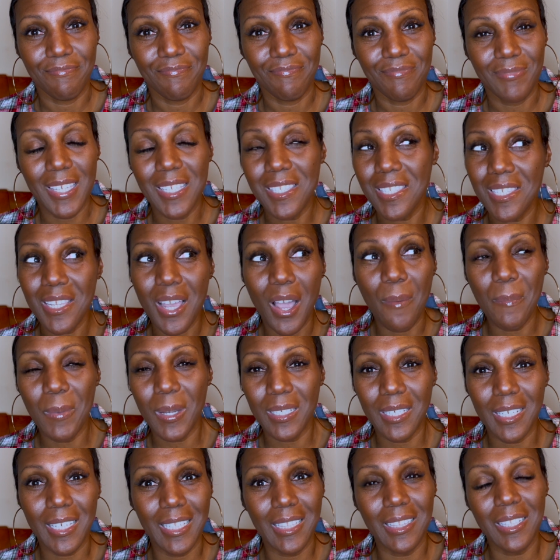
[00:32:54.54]
This is how I'm going
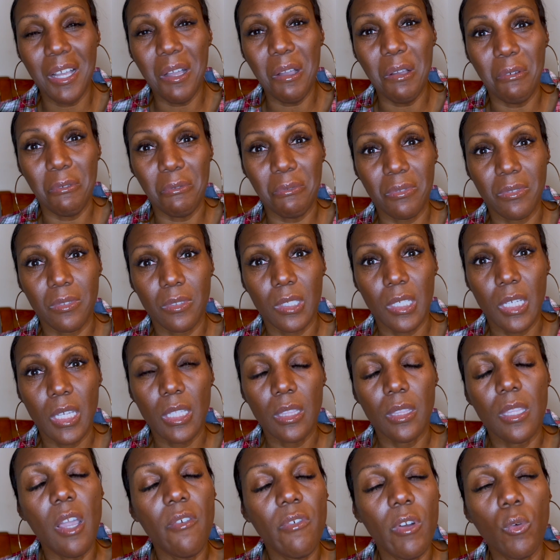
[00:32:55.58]
to get love.
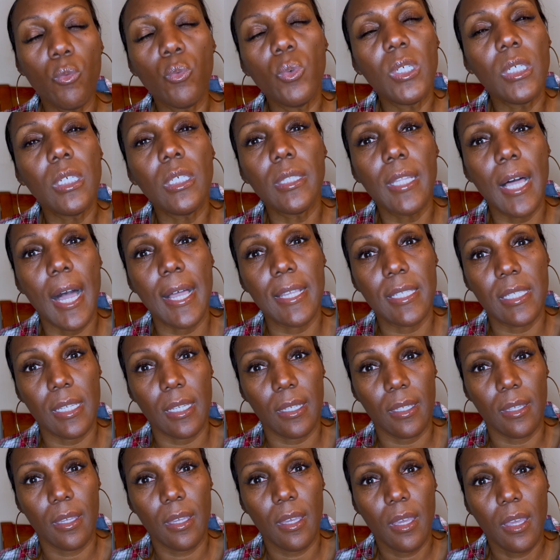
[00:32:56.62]
Never
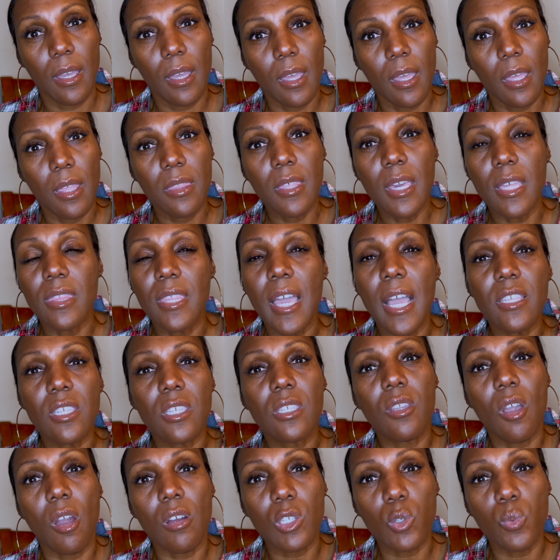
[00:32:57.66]
realizing that that
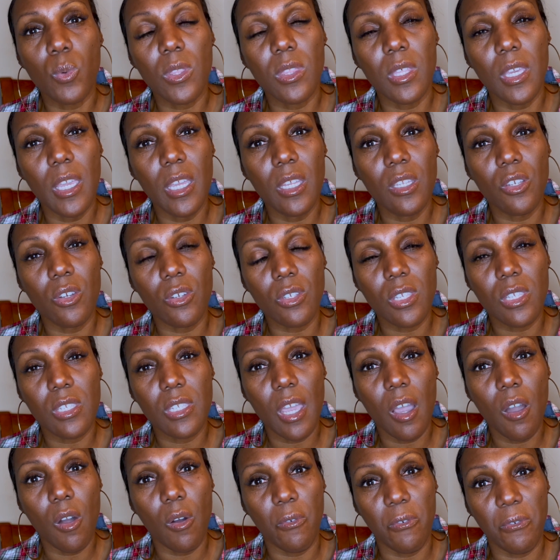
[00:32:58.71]
starts within
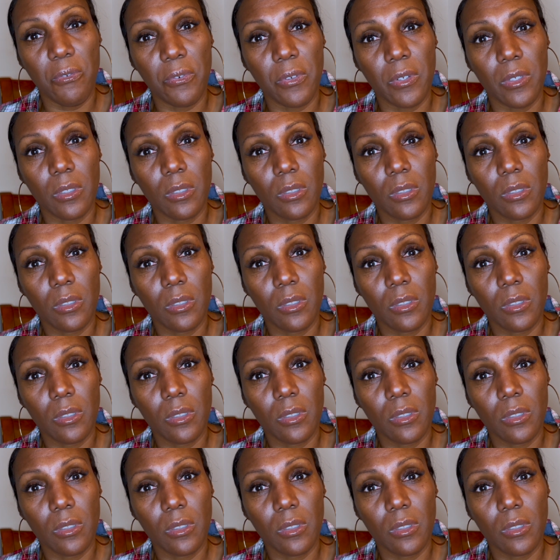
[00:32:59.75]
yourself.